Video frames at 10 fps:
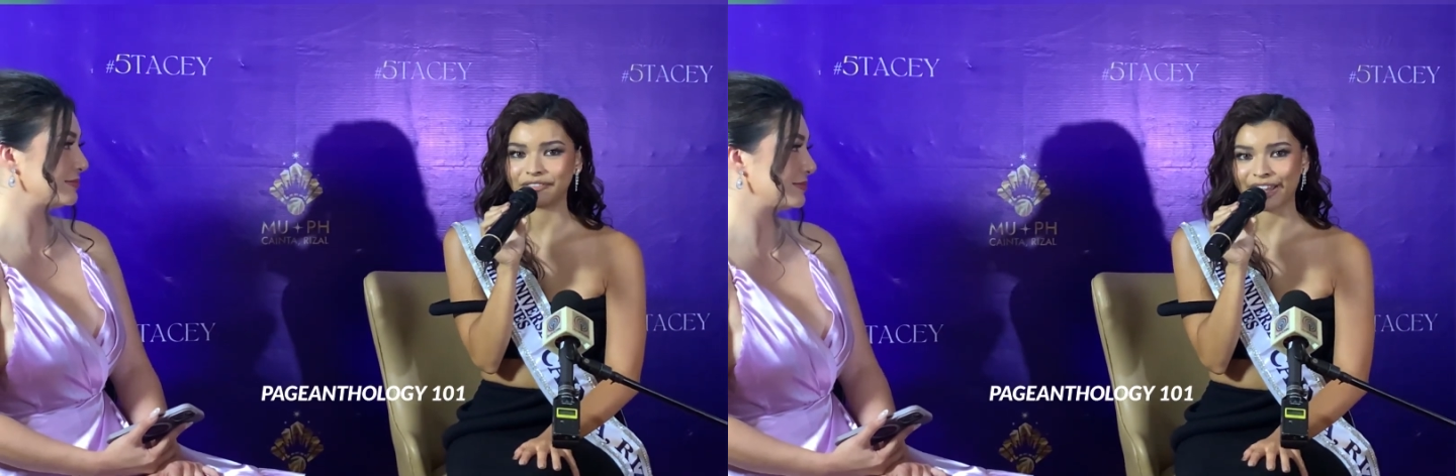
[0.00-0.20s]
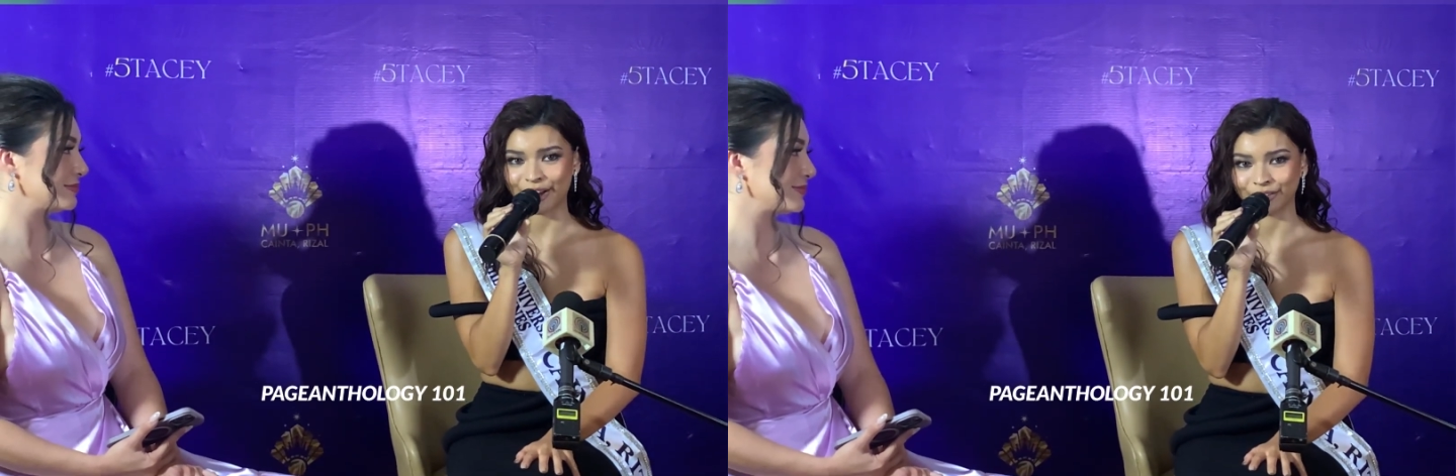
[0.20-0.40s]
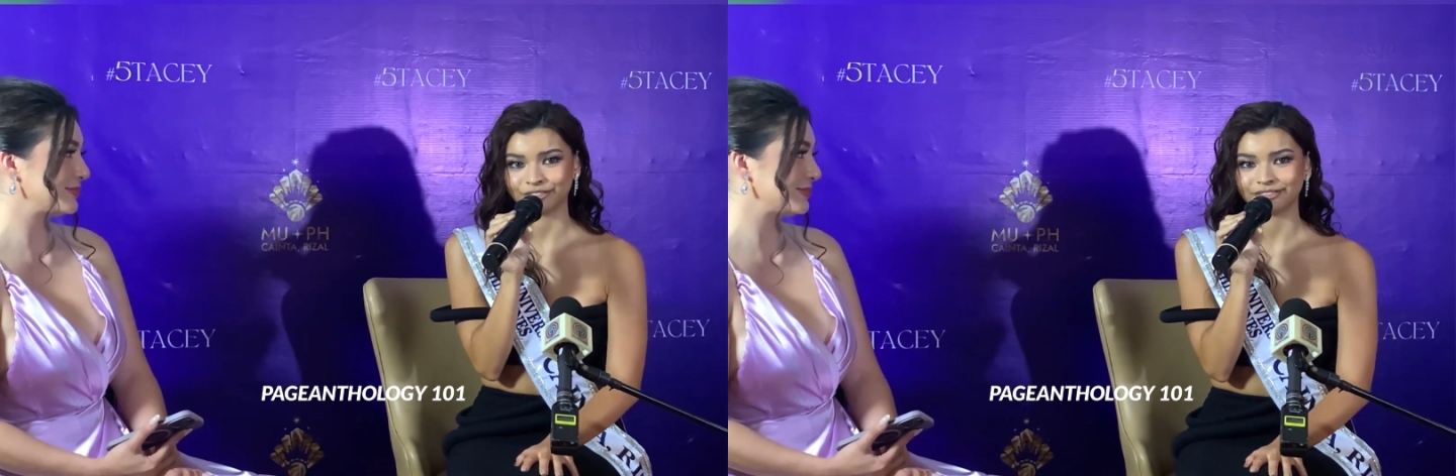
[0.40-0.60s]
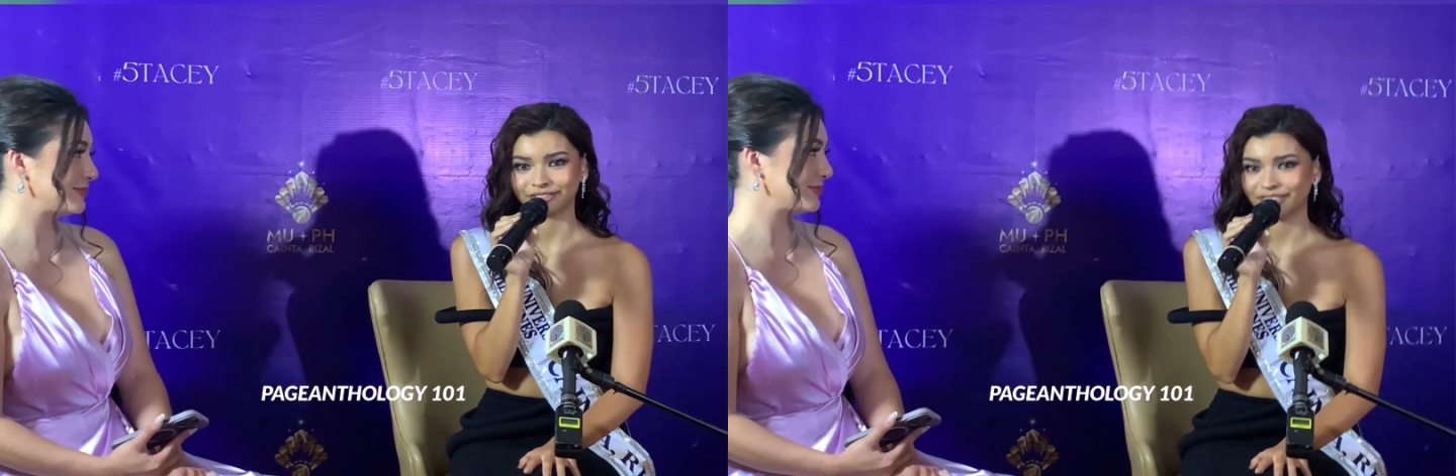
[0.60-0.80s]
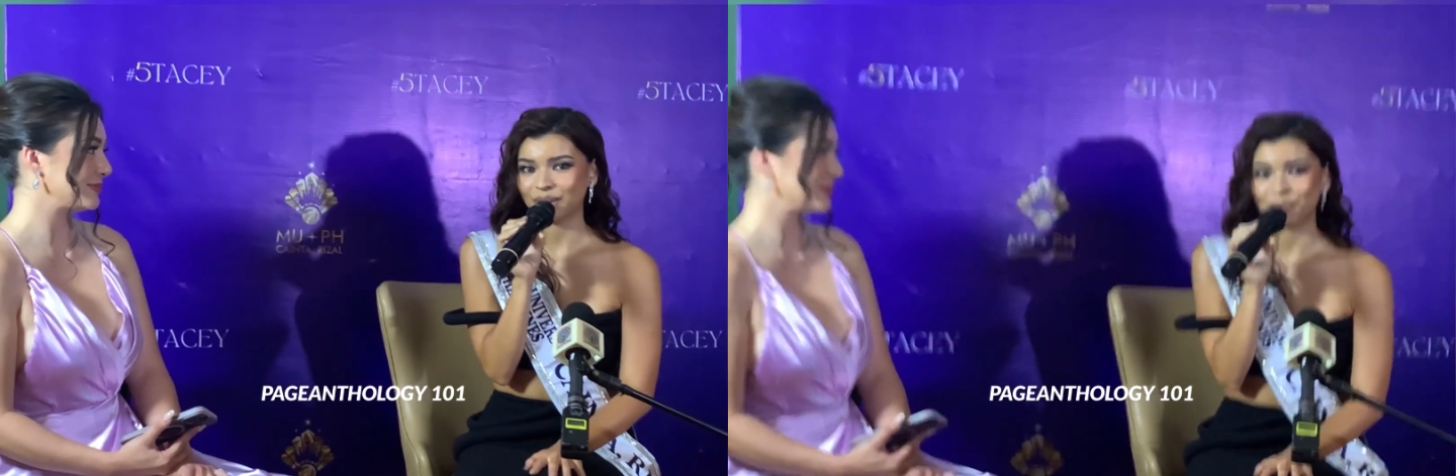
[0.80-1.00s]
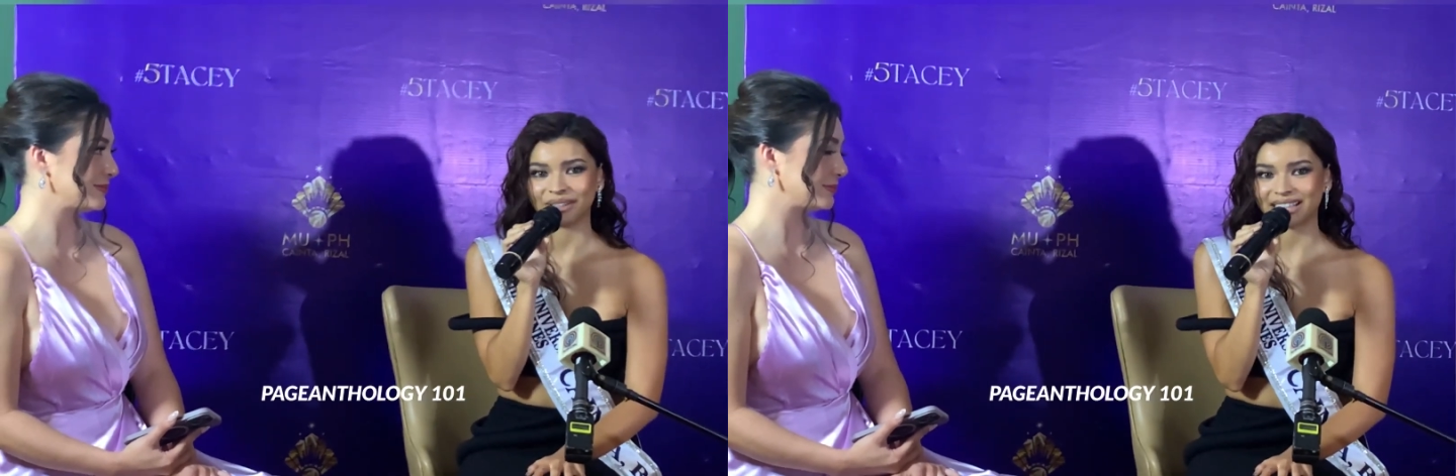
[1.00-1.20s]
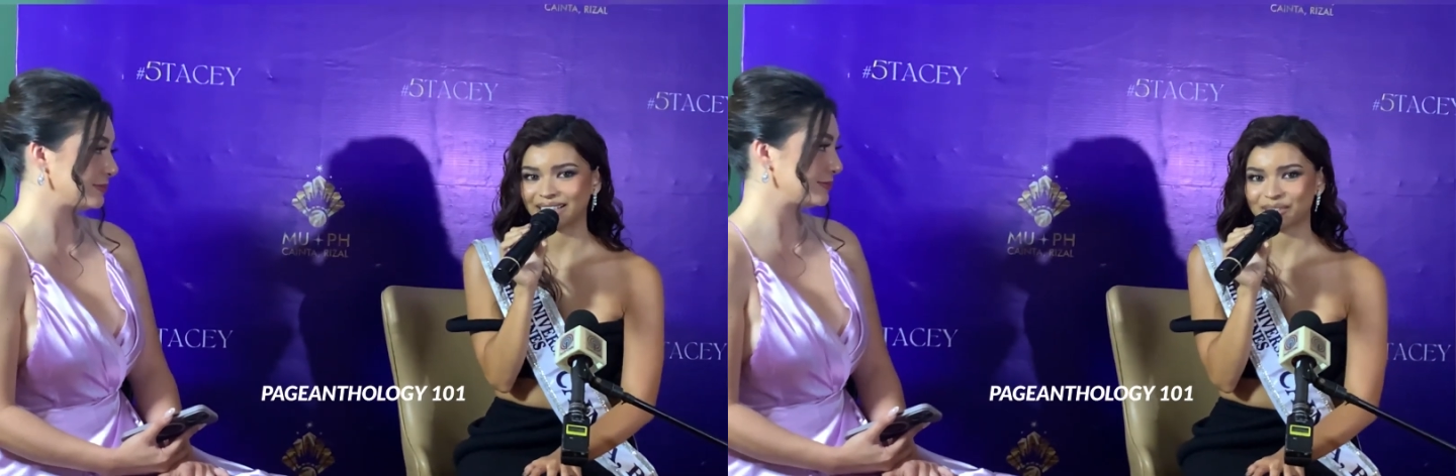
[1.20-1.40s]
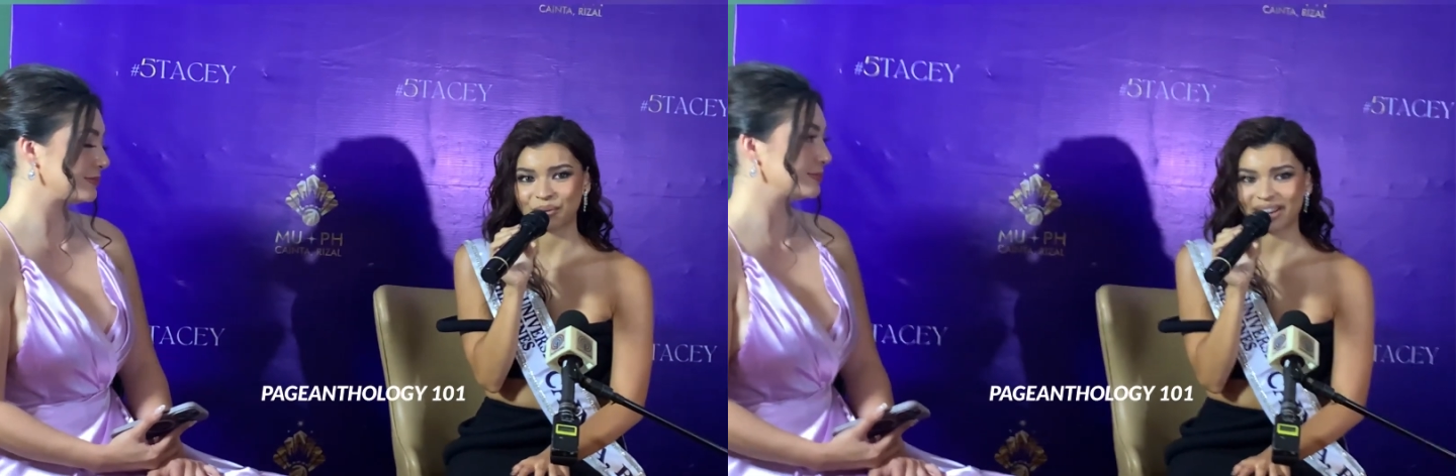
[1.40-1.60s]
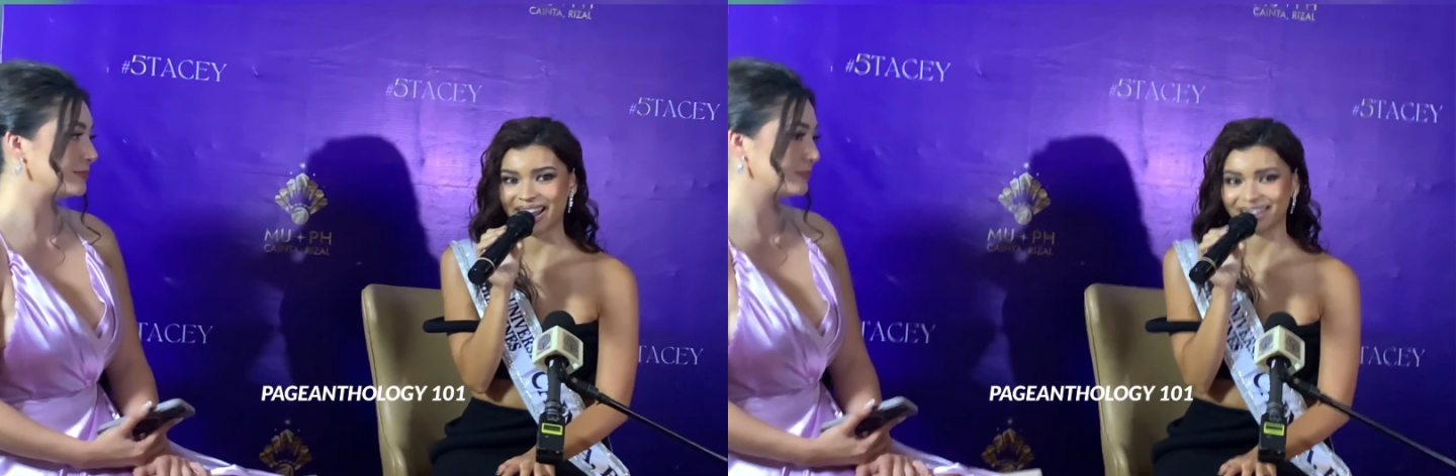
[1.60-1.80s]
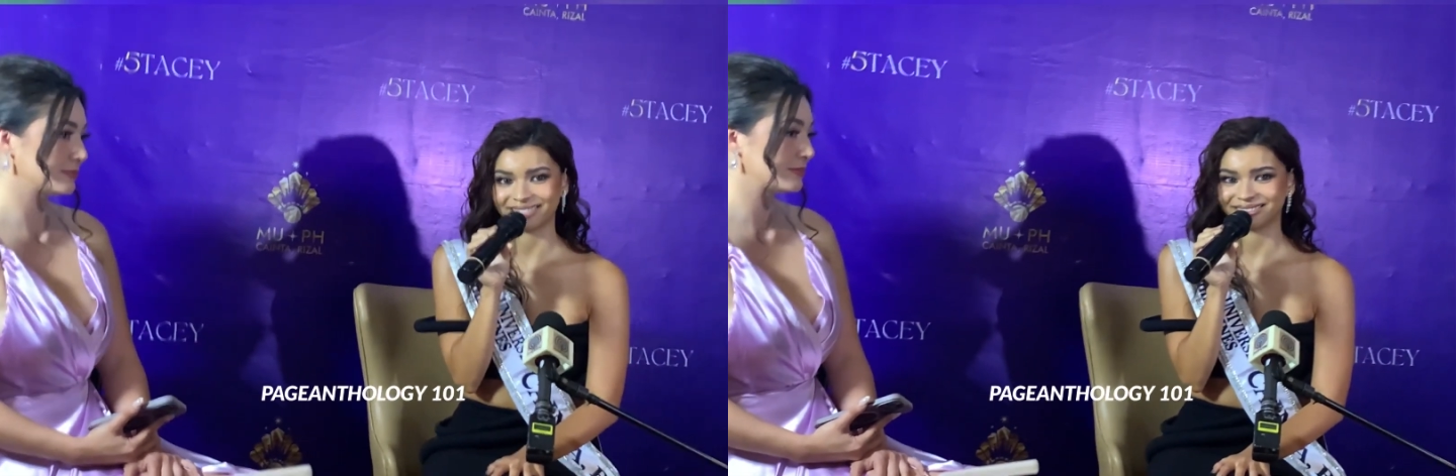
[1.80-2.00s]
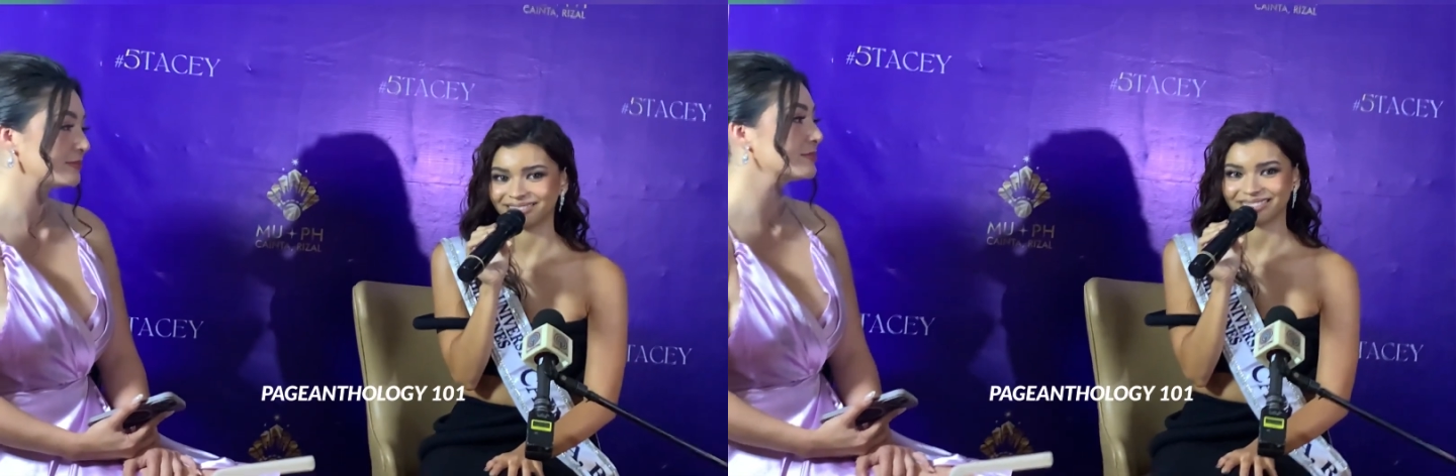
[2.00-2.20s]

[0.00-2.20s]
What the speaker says: fail, but that's okay.